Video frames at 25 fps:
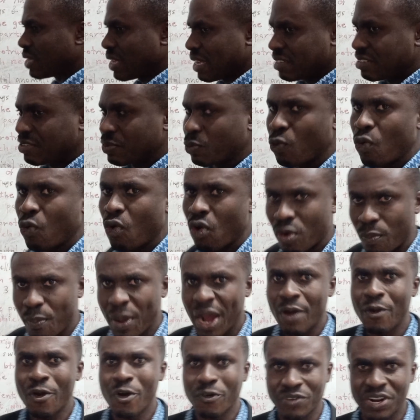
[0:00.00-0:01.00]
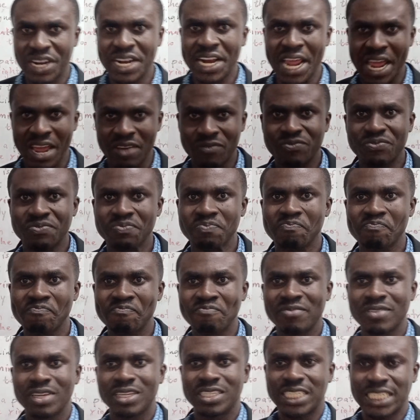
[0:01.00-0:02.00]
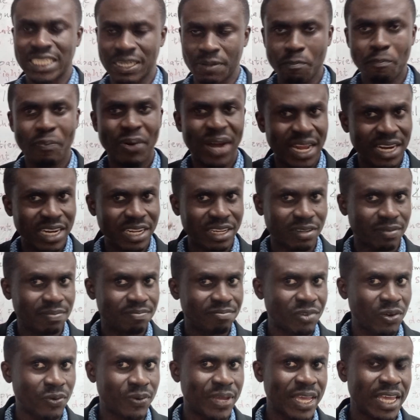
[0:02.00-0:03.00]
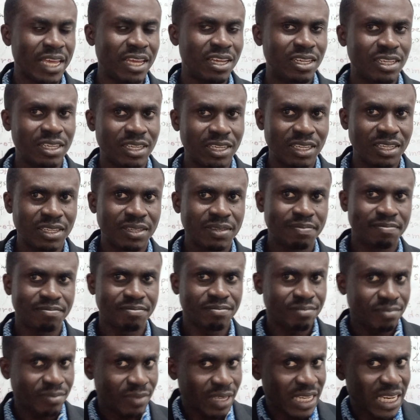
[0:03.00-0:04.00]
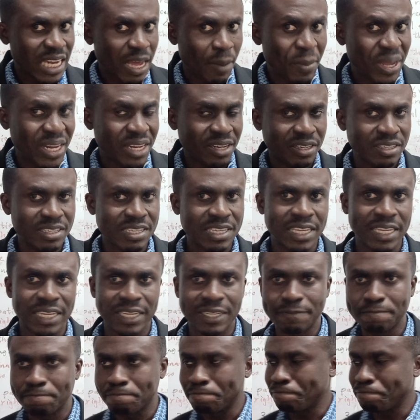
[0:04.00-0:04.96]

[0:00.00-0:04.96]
yes, chord by way of the nerve. Tympani, okay, in the middle ear.